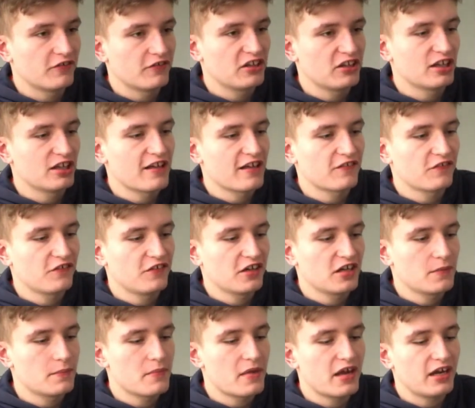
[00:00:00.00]
I think the last
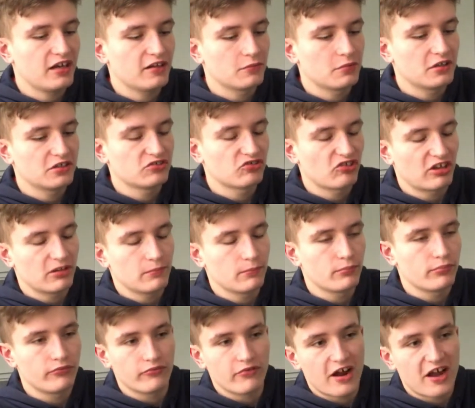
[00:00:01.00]
thing I made which was
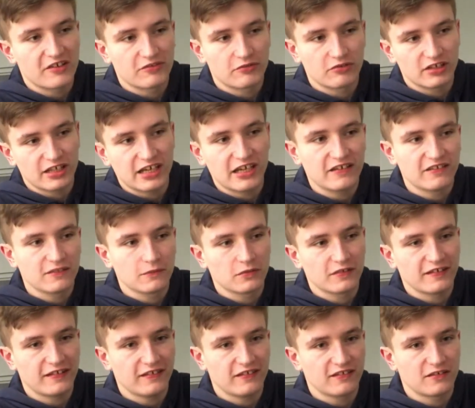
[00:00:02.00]
like bread related
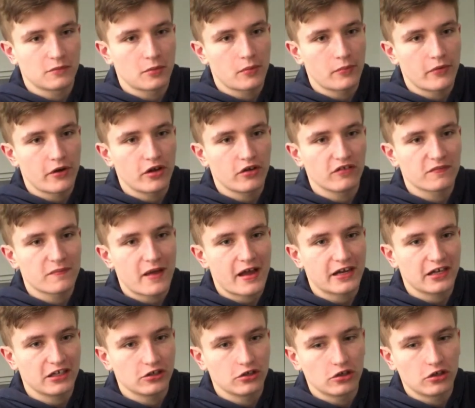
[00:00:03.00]
was like cinnamon rolls
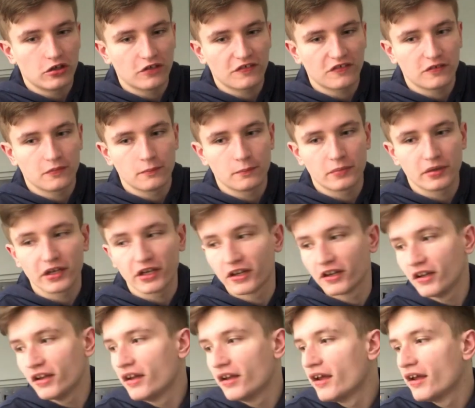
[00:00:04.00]
back in autumn,
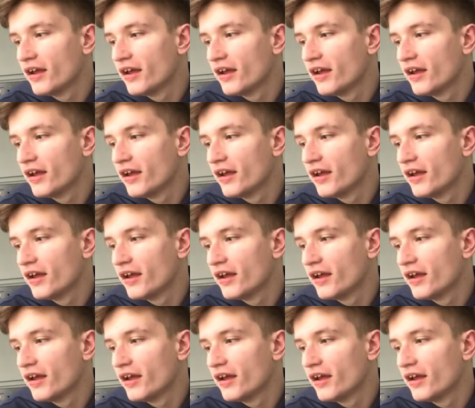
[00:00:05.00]
but